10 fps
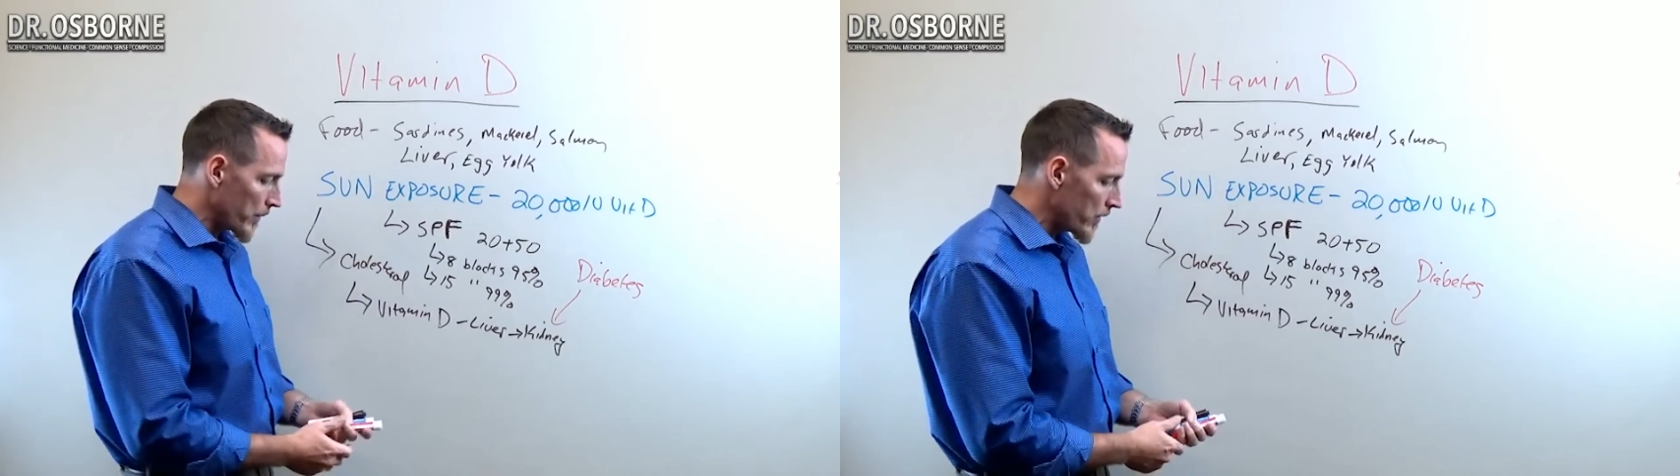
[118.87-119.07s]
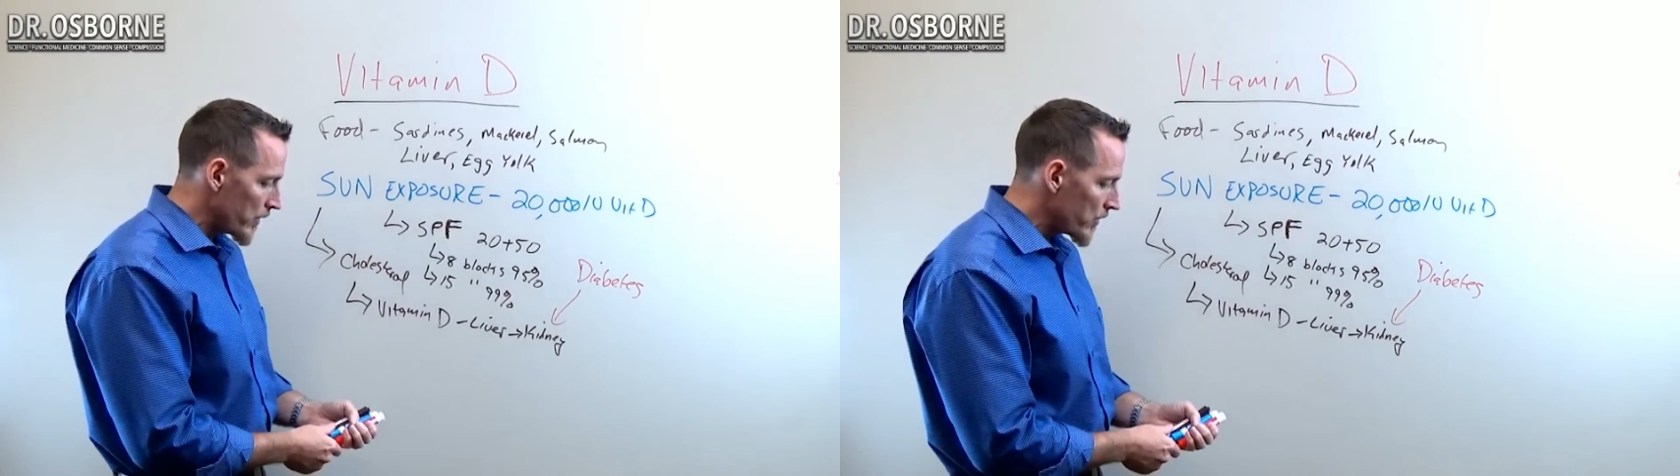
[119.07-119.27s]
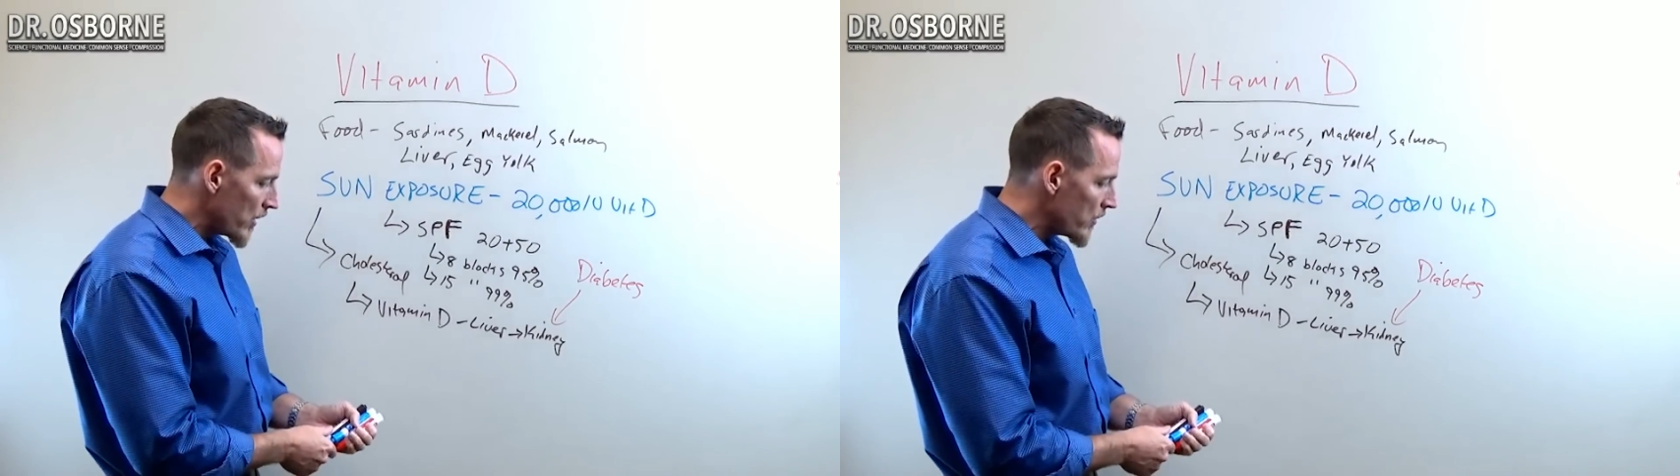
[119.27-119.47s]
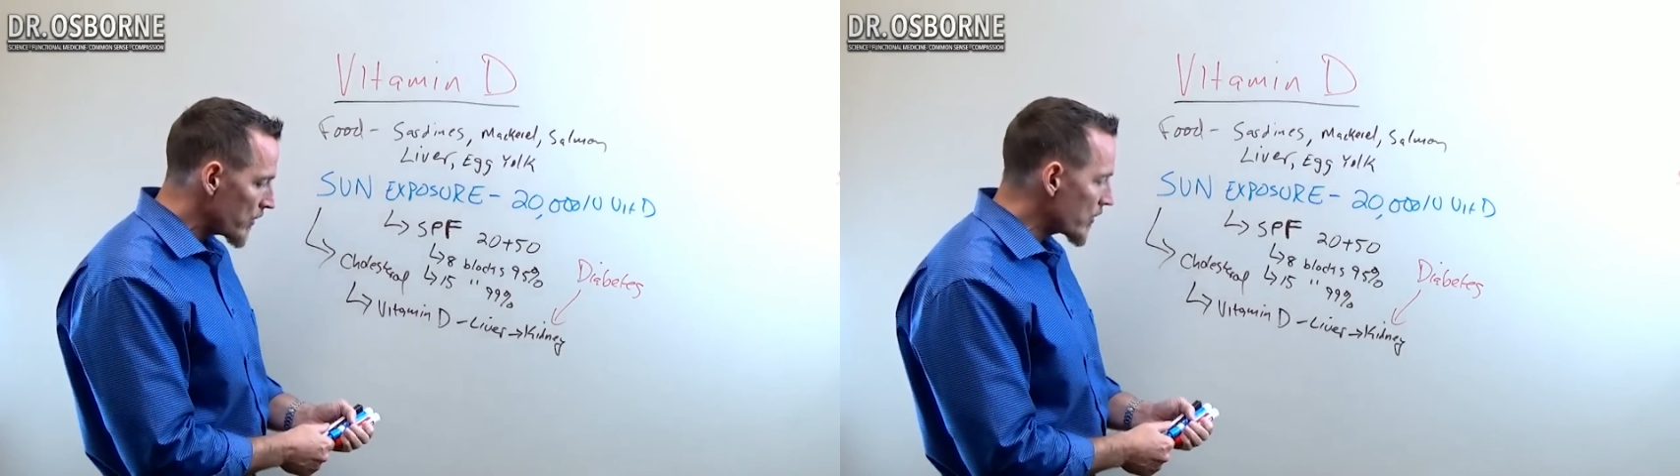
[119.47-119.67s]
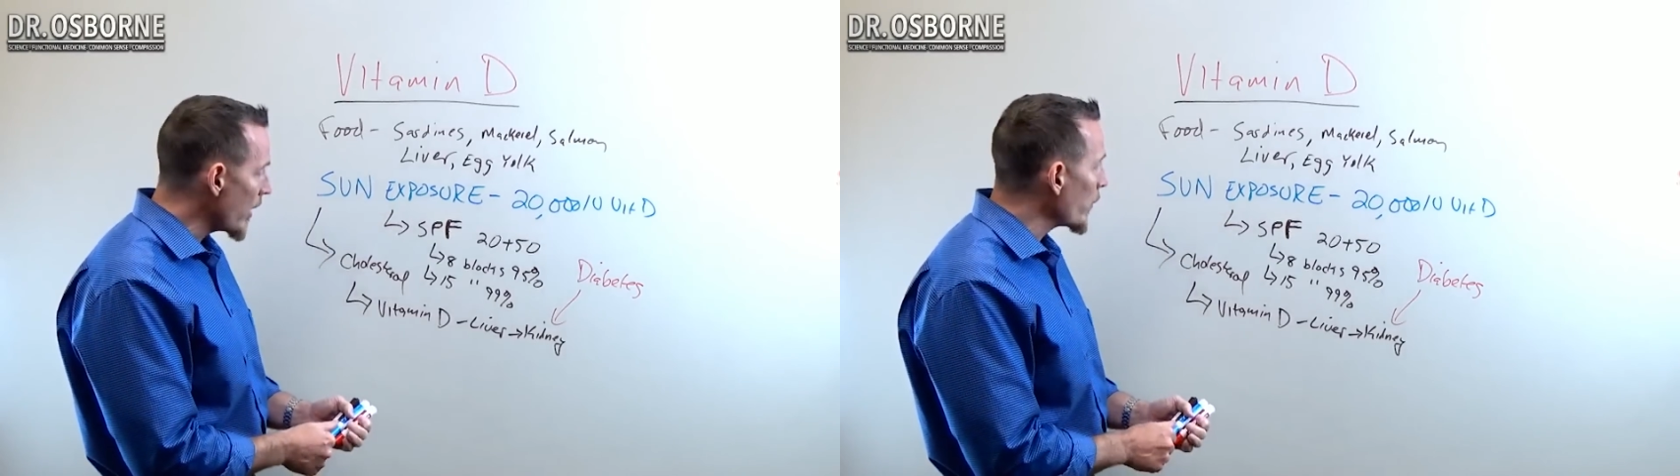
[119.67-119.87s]
of the
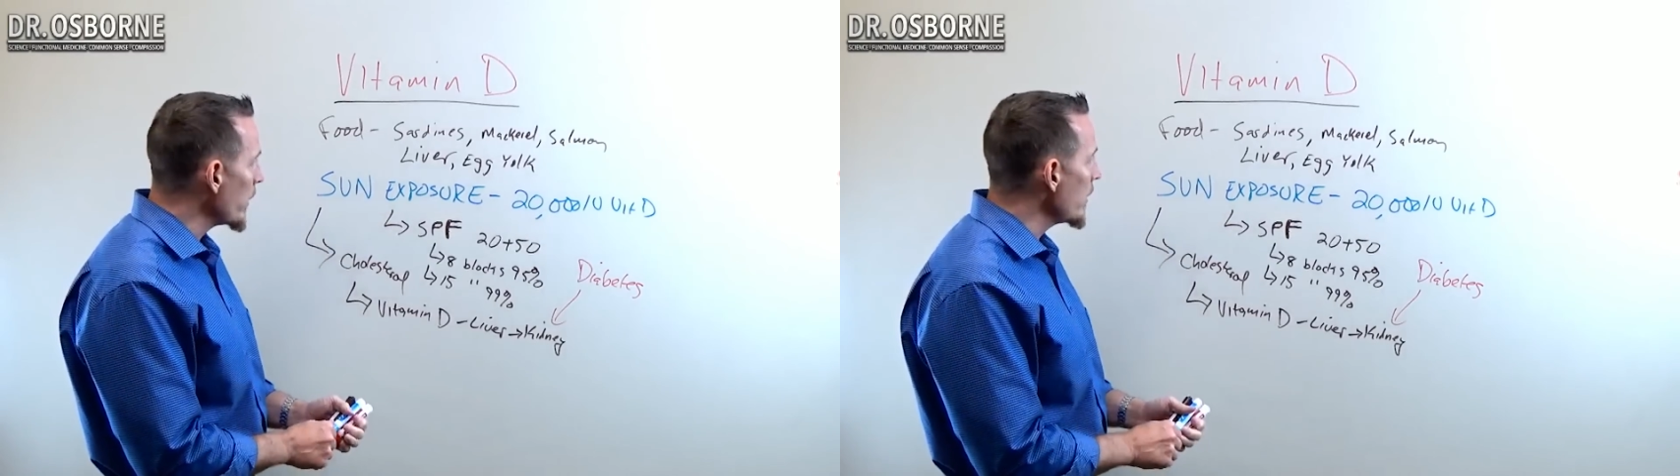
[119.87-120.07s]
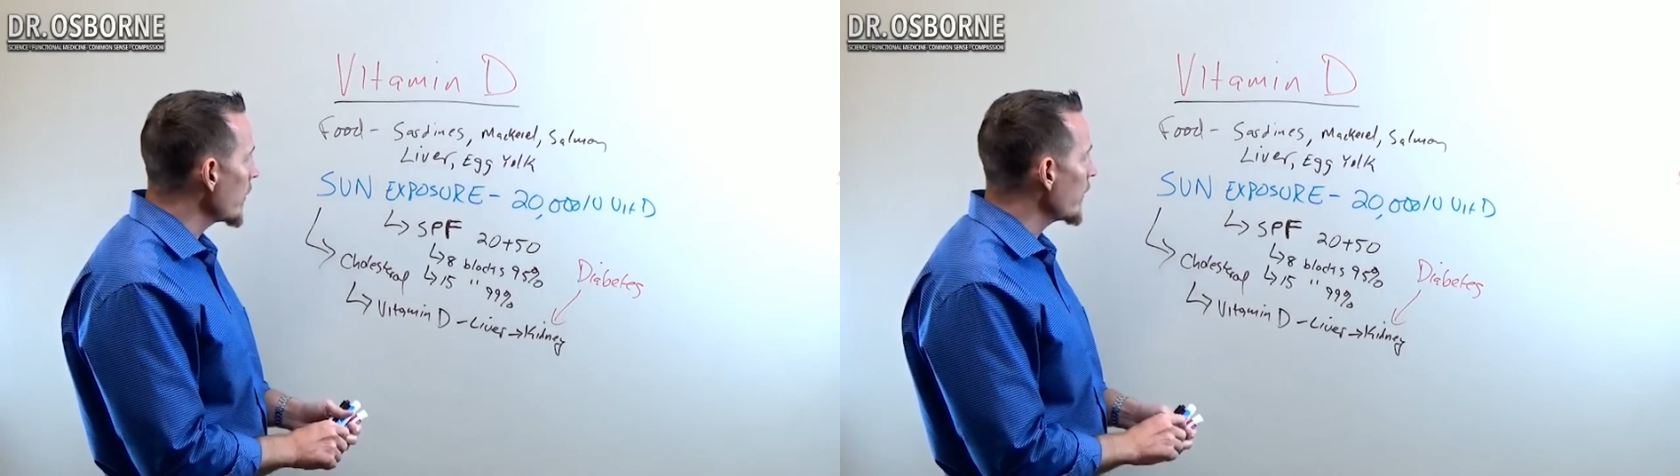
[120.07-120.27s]
diseases that we know